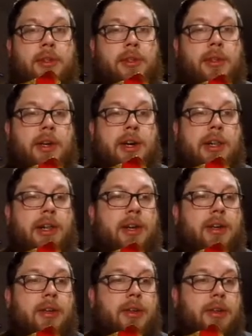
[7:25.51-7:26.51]
they're kind of like
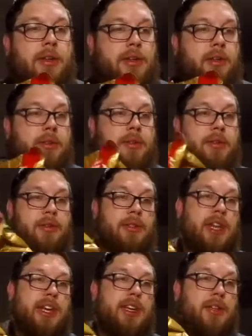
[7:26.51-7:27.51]

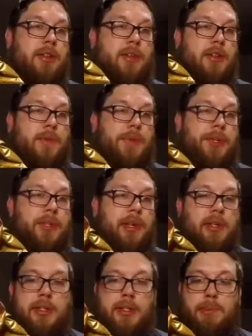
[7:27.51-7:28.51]
naked.
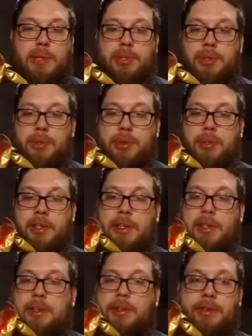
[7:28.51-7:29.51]
It says Mr. Noodle on
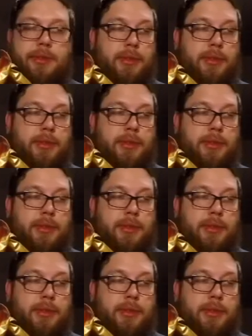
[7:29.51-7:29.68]
there.